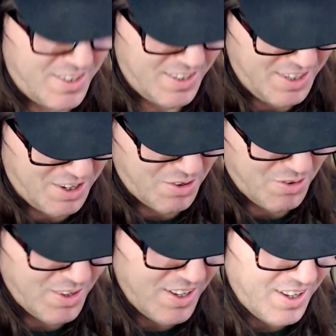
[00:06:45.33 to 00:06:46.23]
to, you know,
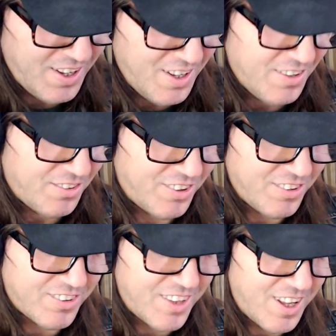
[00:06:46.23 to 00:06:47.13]

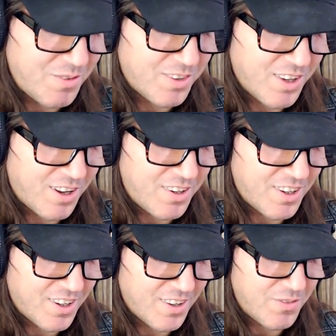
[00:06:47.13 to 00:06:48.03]
since then we've done
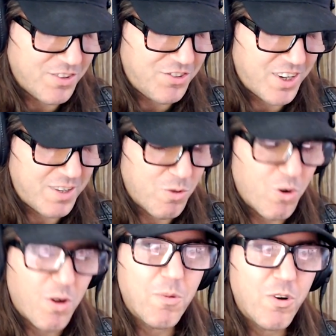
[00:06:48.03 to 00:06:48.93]
the Jenny
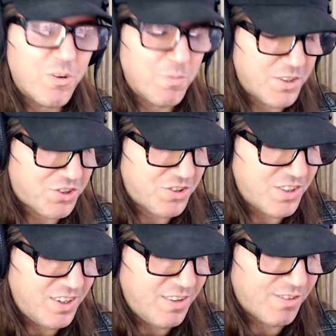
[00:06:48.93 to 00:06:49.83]
Moore murder
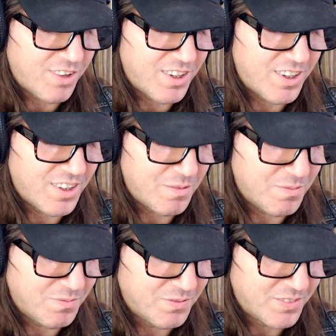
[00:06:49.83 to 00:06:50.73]
mystery. We've done...
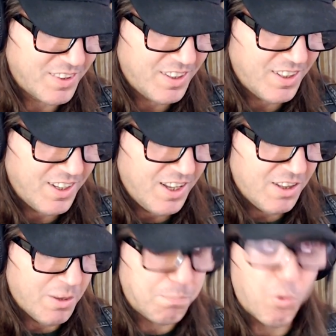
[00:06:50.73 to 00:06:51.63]

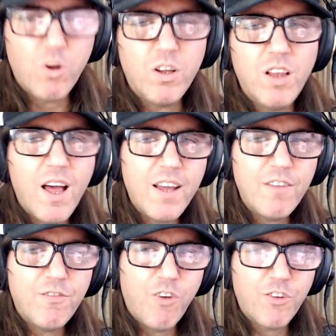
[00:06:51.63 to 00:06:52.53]
the borderline
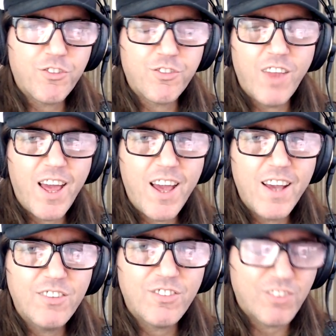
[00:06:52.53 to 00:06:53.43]
false
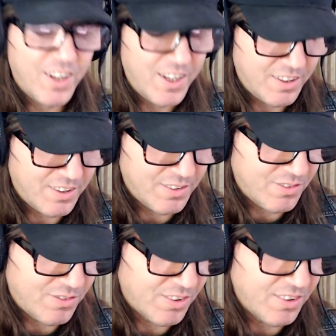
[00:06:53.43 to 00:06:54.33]
flags, right? The,
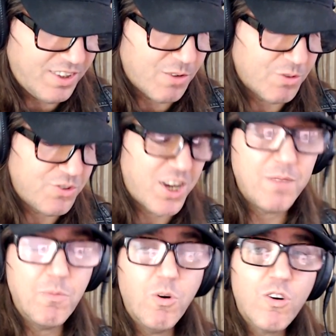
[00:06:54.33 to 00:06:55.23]
you know, Jenny
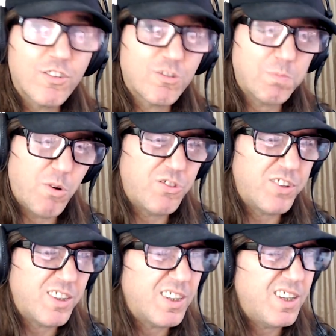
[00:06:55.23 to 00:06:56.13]
Moore
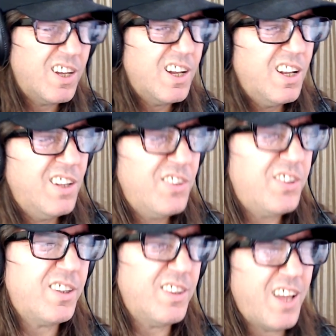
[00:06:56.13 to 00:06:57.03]
exposing the
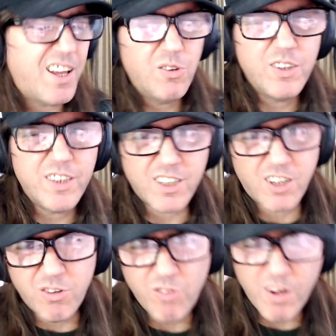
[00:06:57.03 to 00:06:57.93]
not only the
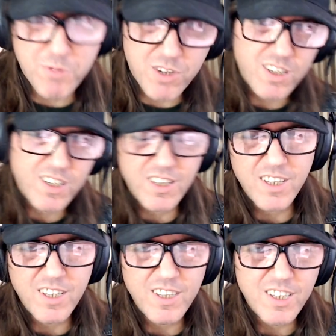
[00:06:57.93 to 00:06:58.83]
corruption and
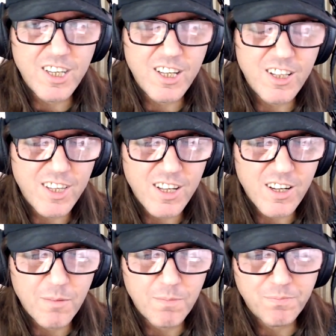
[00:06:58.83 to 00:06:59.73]

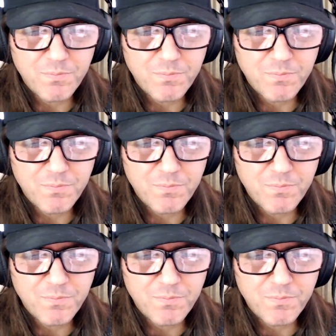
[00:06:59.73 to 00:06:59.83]
the